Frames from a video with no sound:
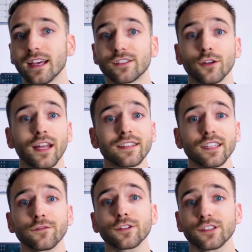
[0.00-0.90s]
So that's
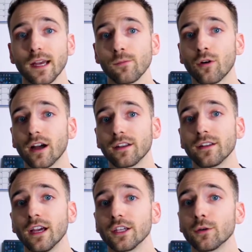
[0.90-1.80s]
it for step 1.
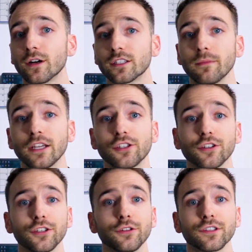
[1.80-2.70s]
You'll want to make sure
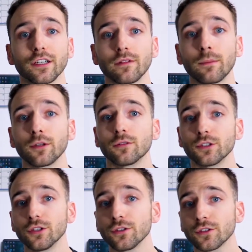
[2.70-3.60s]
you're using a reputable
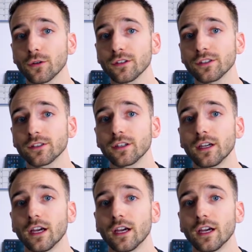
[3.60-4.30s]
news source.